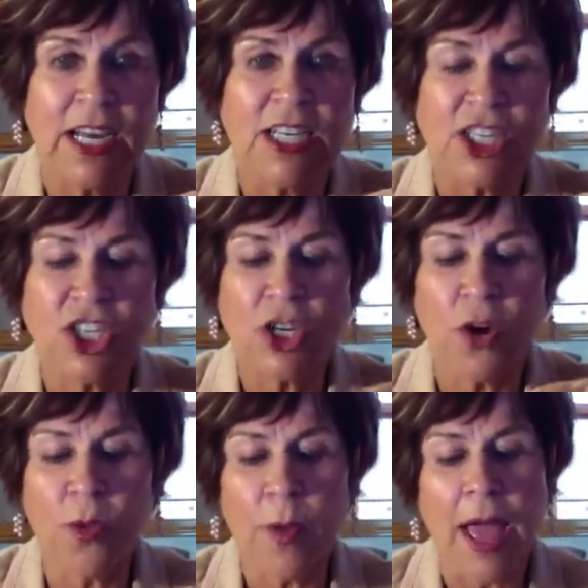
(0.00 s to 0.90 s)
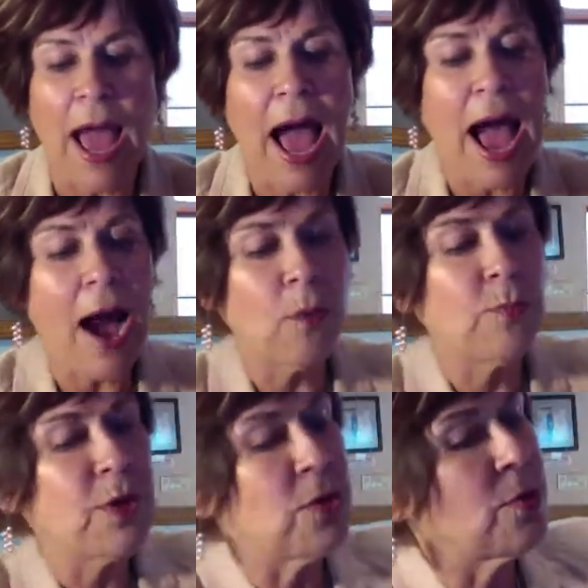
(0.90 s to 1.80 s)
to show them how
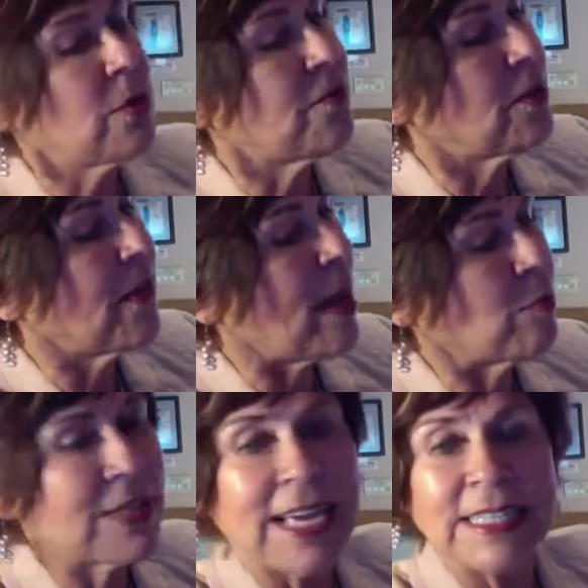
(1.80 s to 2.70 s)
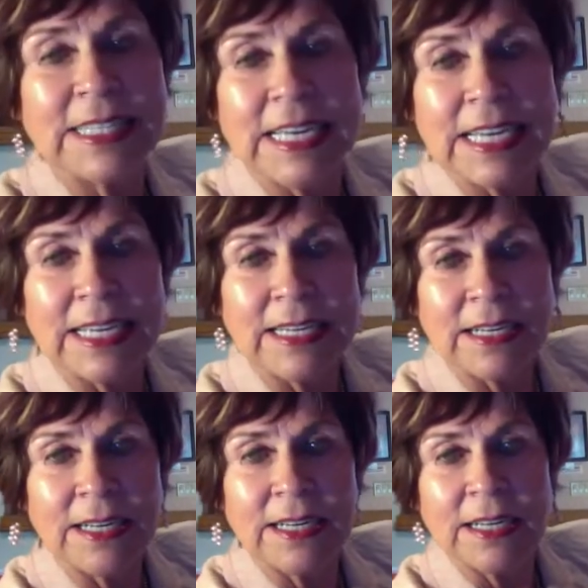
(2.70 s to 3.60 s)
beautiful that blends in
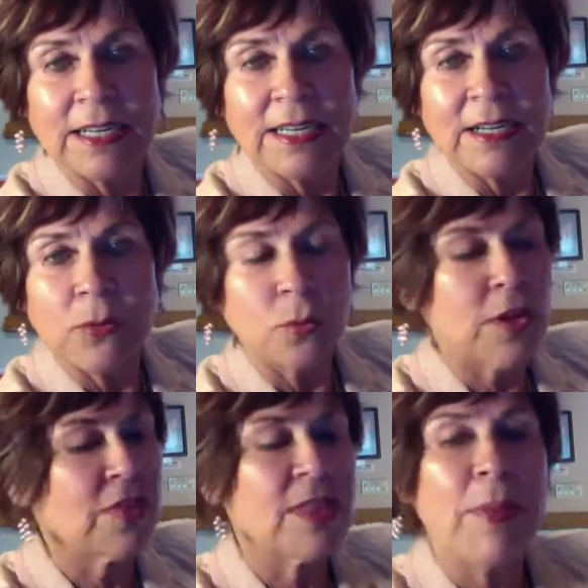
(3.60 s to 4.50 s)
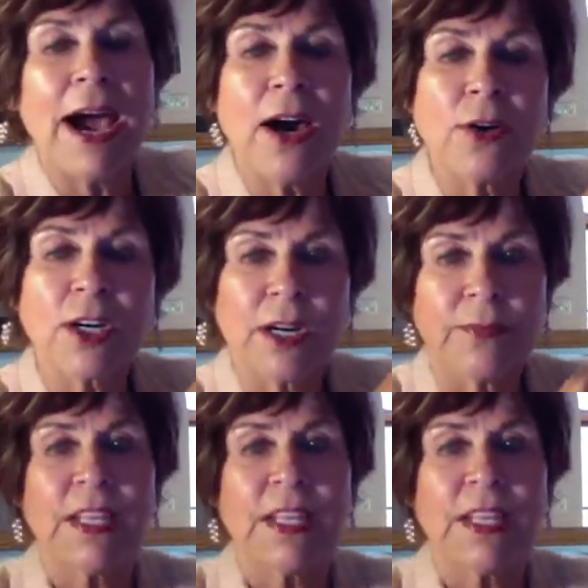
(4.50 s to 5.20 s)
with the powder.